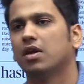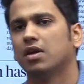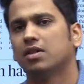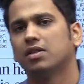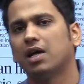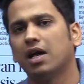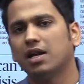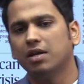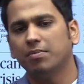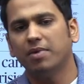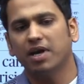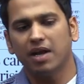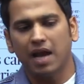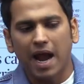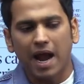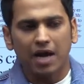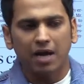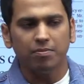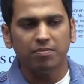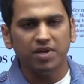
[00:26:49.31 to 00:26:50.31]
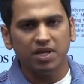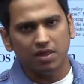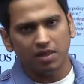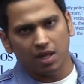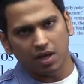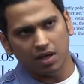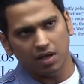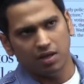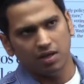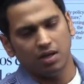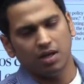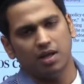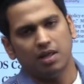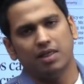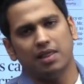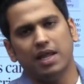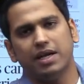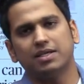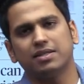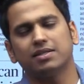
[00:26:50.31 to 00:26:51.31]
Taliban had been the,
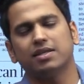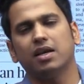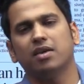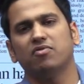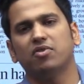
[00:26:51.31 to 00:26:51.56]
let's say,